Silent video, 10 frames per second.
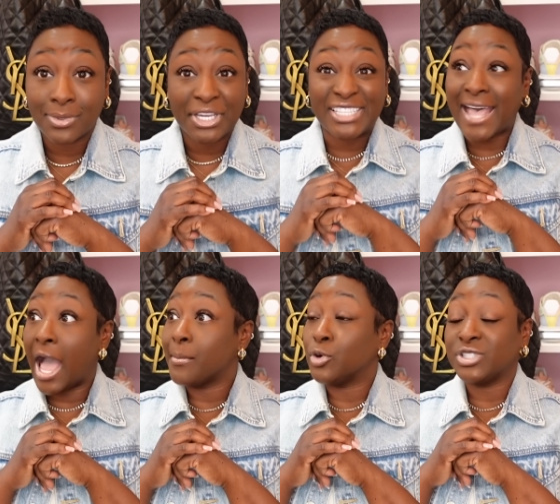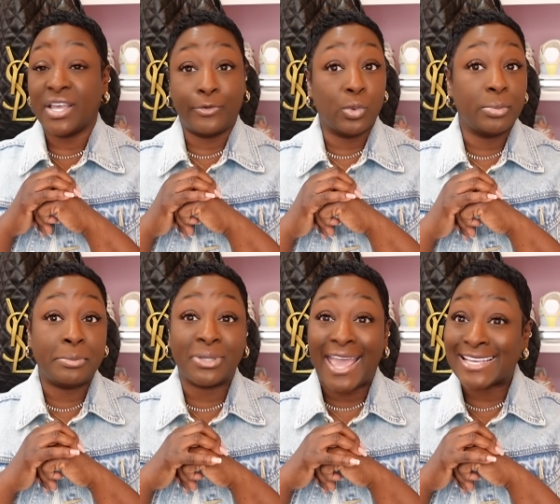Because I most definitely will be
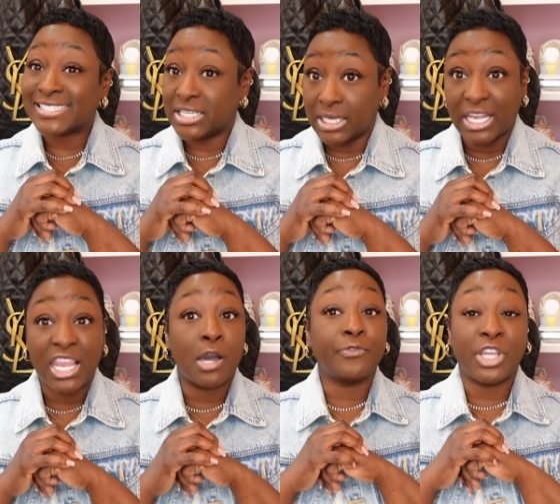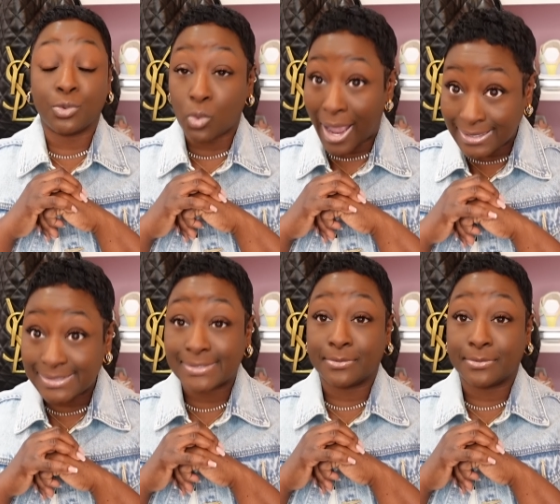blasting left and right.